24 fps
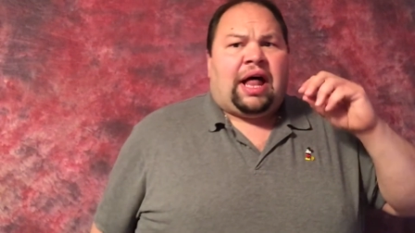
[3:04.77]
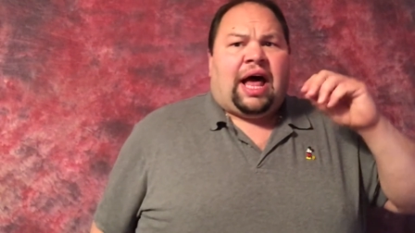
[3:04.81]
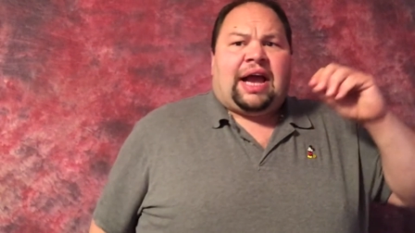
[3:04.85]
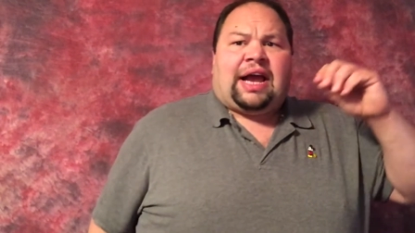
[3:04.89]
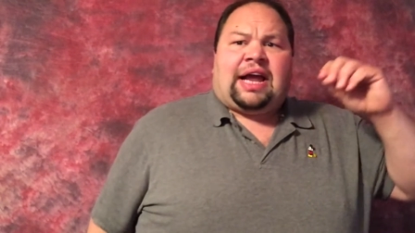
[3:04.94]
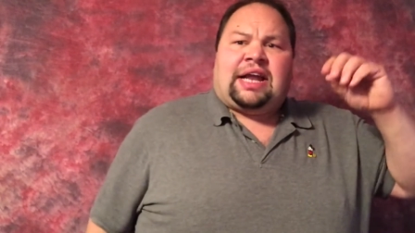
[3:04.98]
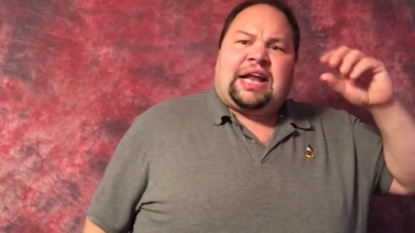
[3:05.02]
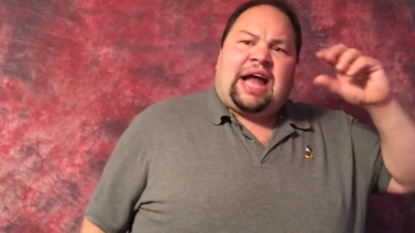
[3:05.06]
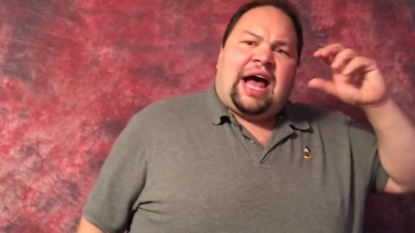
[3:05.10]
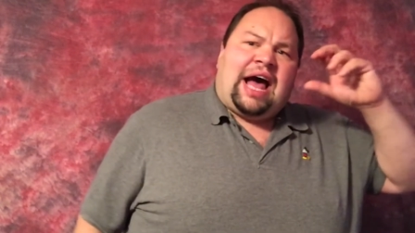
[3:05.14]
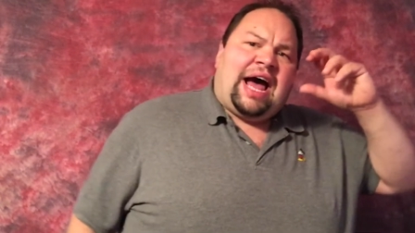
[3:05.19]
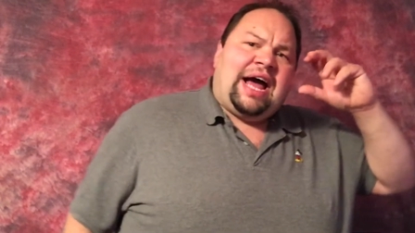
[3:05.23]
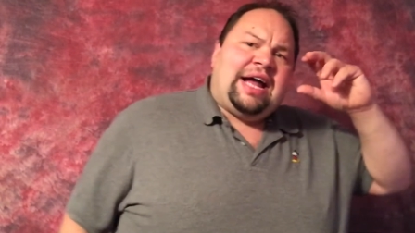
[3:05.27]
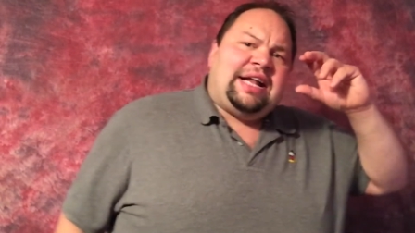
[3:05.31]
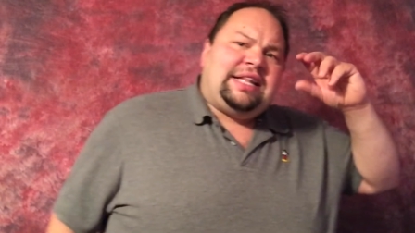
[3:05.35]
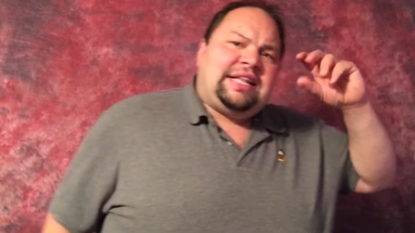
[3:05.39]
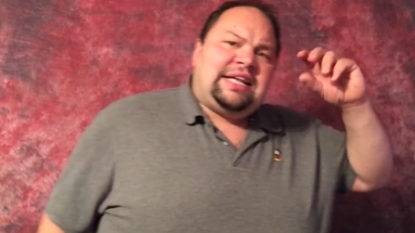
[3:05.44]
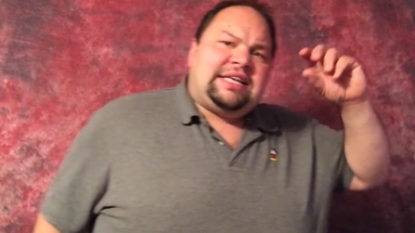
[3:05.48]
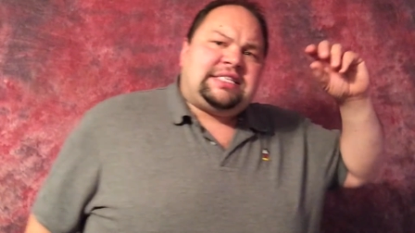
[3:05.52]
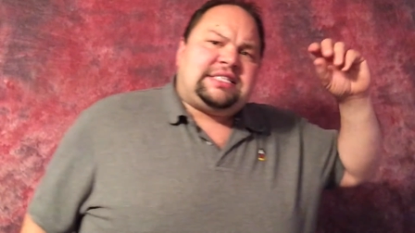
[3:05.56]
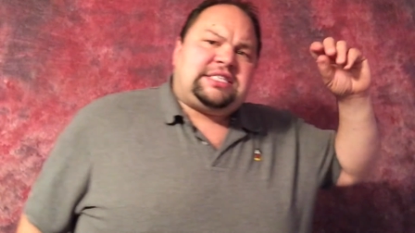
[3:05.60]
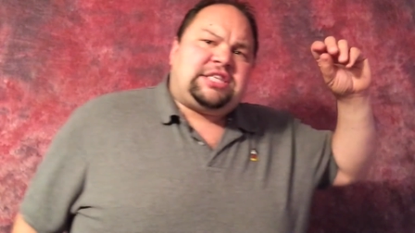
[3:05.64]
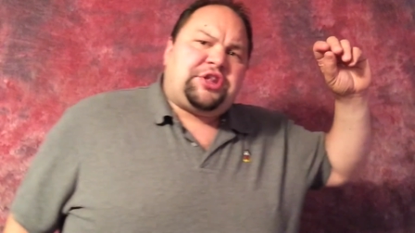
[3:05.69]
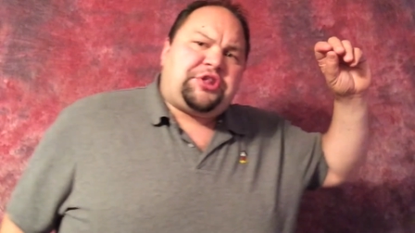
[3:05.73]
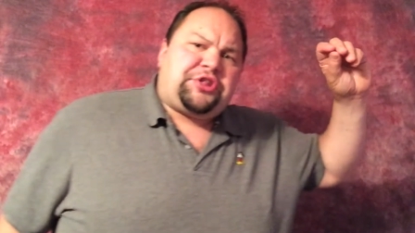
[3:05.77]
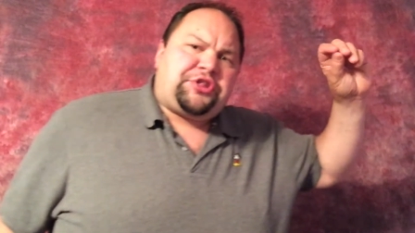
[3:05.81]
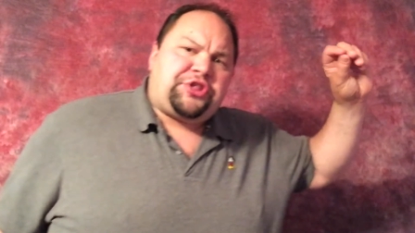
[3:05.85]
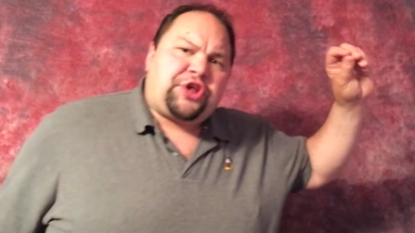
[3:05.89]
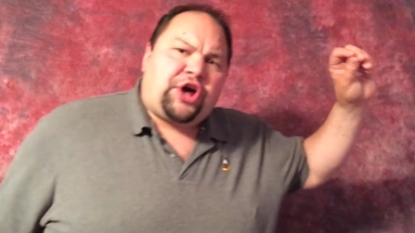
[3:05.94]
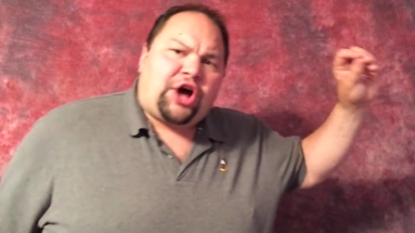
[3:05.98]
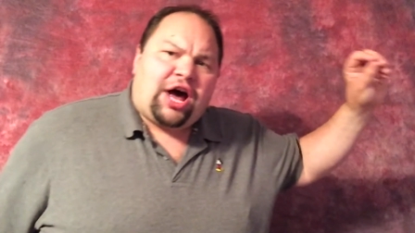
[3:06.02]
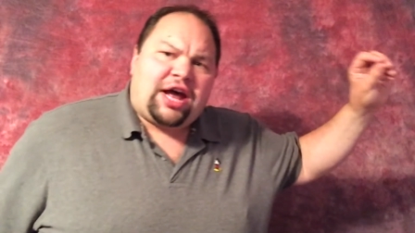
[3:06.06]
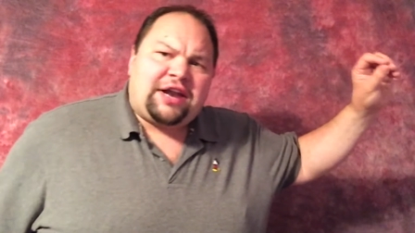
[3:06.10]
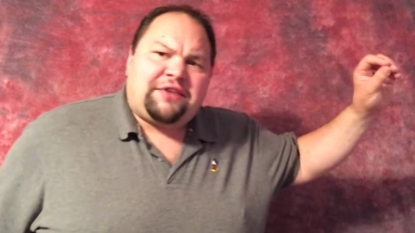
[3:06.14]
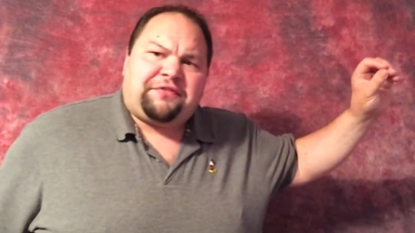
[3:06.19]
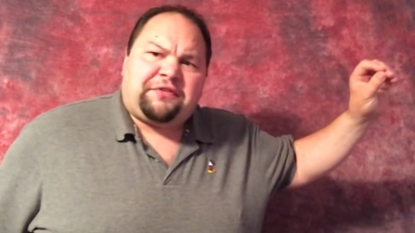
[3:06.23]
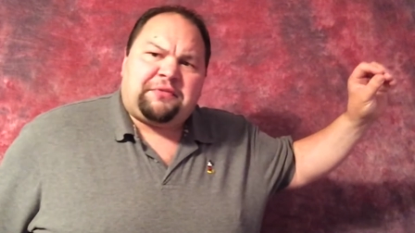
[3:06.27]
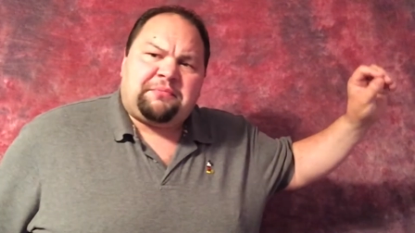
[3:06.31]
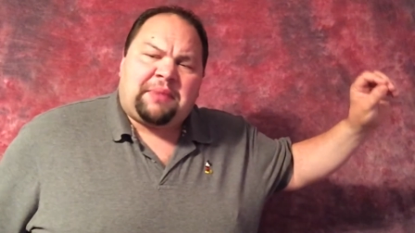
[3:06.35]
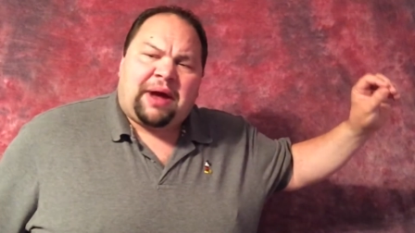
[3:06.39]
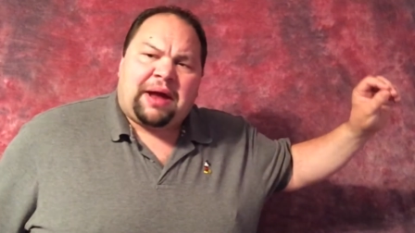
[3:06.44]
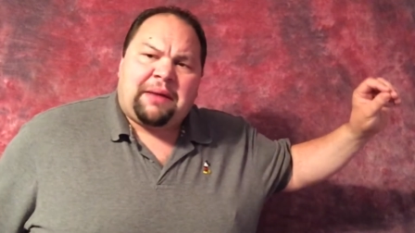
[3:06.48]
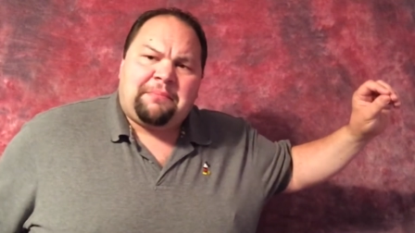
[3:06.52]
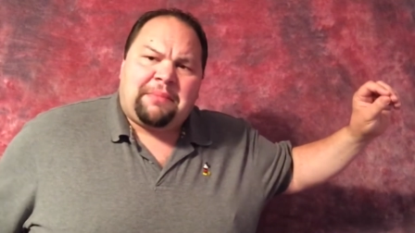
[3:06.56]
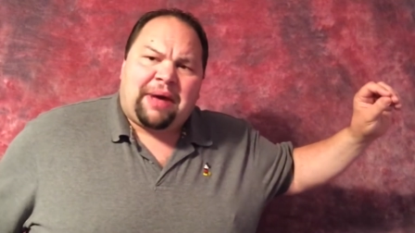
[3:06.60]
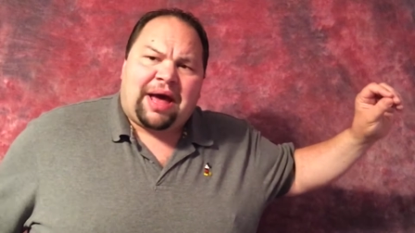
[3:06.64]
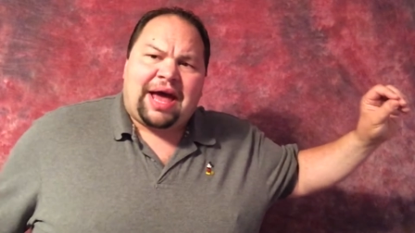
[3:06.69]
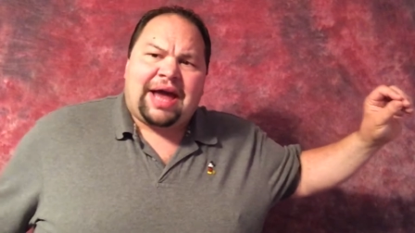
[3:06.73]
I can hide this thought from
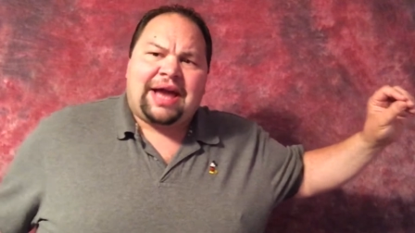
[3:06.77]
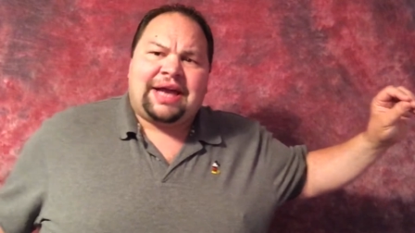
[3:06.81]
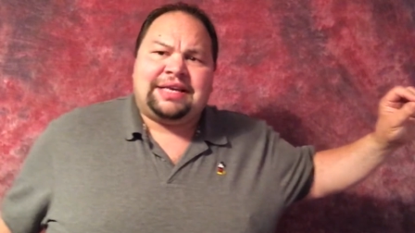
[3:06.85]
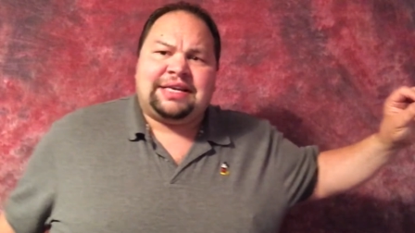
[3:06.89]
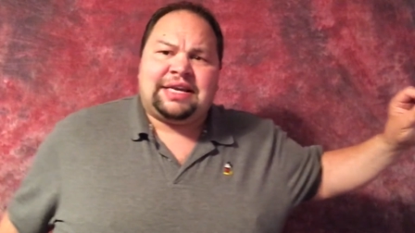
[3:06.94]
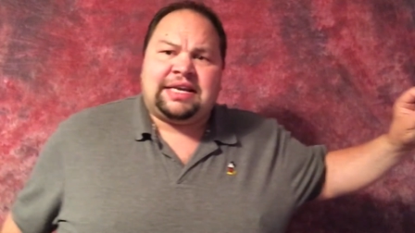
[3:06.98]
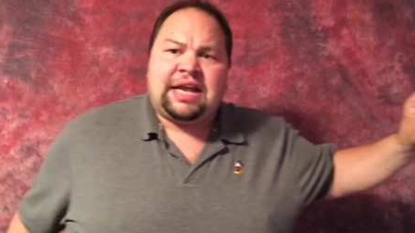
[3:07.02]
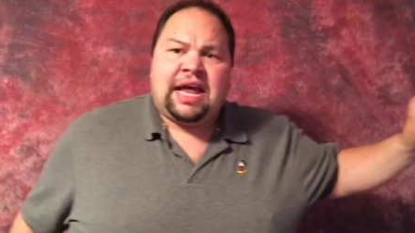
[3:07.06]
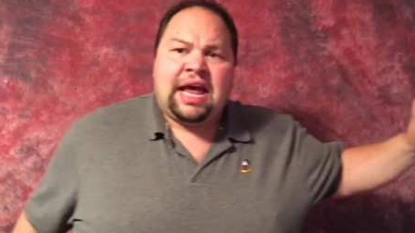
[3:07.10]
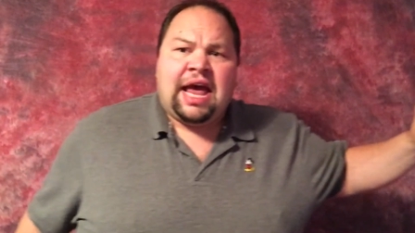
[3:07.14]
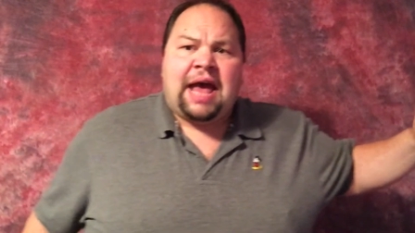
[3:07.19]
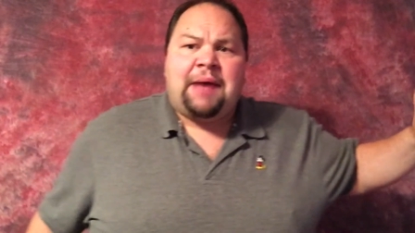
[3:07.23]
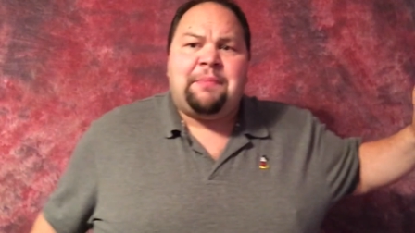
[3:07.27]
my mind and,